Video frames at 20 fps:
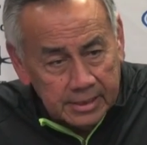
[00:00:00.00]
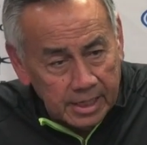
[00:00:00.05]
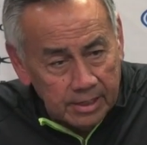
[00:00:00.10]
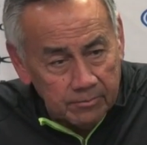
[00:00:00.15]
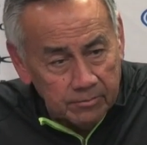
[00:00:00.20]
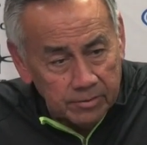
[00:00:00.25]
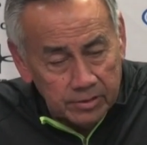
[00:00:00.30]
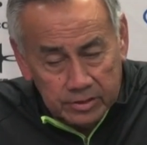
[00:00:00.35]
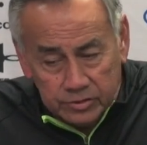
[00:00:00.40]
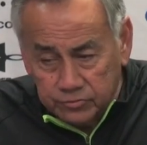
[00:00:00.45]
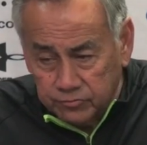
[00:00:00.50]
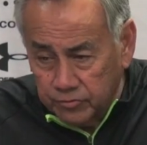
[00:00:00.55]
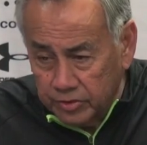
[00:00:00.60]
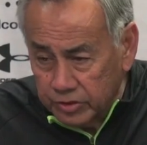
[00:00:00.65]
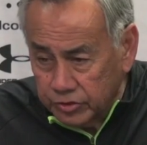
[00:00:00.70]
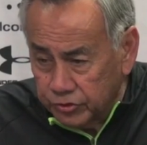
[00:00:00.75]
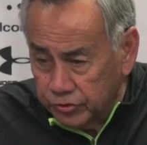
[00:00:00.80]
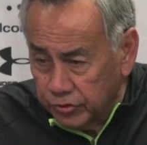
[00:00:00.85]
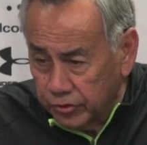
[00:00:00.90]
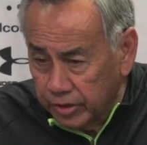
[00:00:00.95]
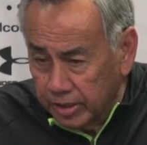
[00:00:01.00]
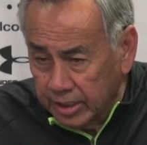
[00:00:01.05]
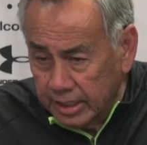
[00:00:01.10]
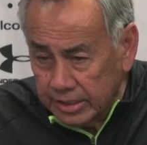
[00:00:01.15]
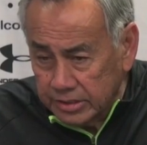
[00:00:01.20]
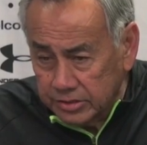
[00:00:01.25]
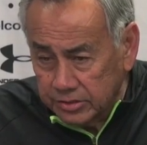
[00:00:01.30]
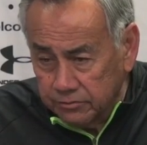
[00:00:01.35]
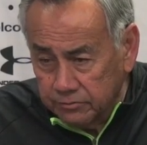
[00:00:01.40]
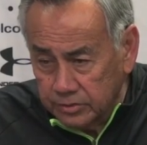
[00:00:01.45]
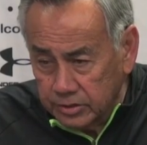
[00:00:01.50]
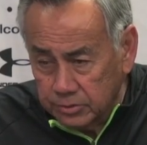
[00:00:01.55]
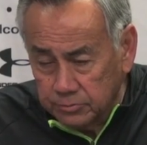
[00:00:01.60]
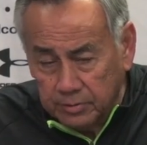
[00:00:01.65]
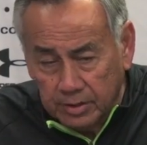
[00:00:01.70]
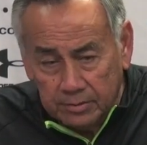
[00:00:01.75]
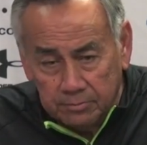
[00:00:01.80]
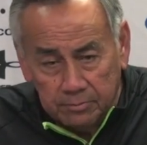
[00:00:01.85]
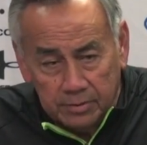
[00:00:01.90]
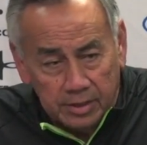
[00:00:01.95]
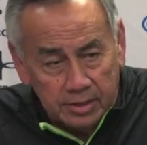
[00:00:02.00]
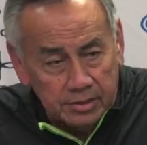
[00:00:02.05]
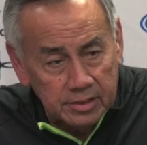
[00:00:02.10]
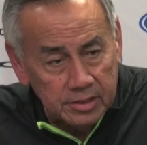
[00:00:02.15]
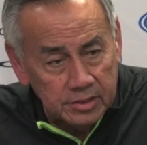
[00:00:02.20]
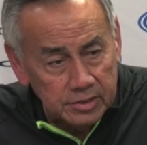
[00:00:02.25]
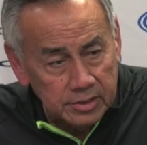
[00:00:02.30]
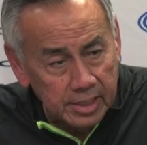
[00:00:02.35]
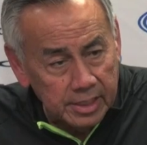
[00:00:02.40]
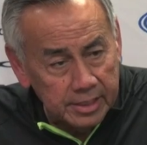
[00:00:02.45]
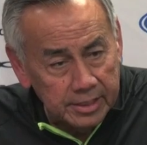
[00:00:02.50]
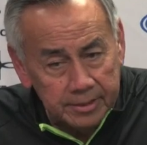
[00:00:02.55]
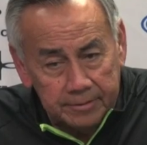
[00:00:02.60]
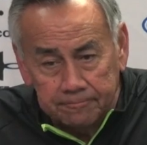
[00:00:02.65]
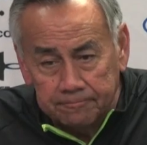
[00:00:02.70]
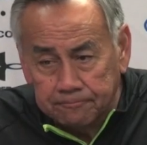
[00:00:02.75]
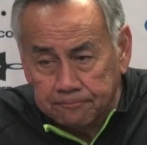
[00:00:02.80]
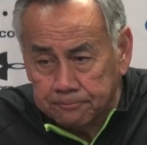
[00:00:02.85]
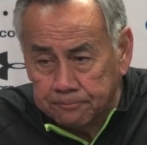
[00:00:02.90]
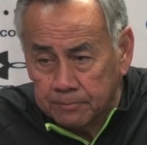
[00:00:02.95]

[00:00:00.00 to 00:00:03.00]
came with us redshirted last year. We expect big things out of him.